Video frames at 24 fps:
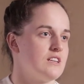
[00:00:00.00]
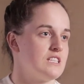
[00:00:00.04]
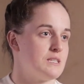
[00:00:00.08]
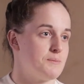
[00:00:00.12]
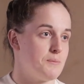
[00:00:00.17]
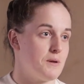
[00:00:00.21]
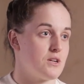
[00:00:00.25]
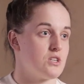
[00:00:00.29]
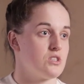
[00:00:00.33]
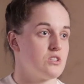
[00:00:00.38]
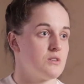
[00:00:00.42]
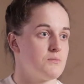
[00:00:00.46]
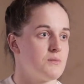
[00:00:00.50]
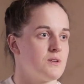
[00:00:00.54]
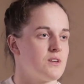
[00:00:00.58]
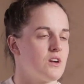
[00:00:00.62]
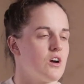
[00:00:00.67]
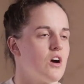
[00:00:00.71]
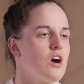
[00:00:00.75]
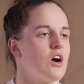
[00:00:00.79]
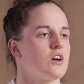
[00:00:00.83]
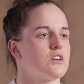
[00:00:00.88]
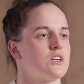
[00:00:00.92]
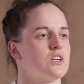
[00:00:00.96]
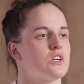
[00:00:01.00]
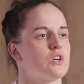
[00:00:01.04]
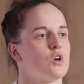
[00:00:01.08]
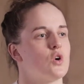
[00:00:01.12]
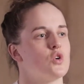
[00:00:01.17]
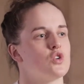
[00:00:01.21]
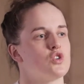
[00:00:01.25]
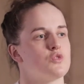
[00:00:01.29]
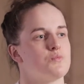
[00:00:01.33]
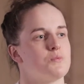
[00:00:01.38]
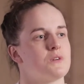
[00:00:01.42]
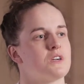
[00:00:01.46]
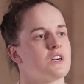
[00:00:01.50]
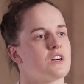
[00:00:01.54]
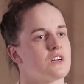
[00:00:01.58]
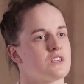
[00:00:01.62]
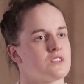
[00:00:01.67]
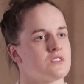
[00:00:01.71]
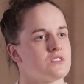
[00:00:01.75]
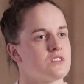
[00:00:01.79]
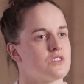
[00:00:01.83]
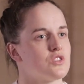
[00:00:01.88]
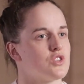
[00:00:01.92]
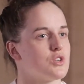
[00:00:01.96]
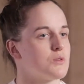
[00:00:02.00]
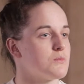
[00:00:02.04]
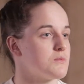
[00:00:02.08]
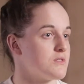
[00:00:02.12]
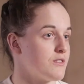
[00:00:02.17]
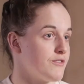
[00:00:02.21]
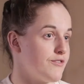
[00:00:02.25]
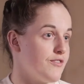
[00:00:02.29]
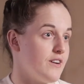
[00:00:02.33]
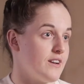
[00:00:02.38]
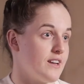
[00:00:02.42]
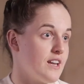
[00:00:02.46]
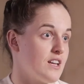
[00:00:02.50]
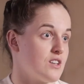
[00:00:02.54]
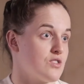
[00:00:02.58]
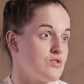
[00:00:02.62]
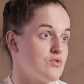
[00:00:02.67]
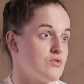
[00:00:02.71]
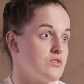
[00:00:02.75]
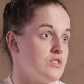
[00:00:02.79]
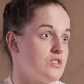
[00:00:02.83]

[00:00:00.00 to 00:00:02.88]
especially being a hockey coach, because in terms of financial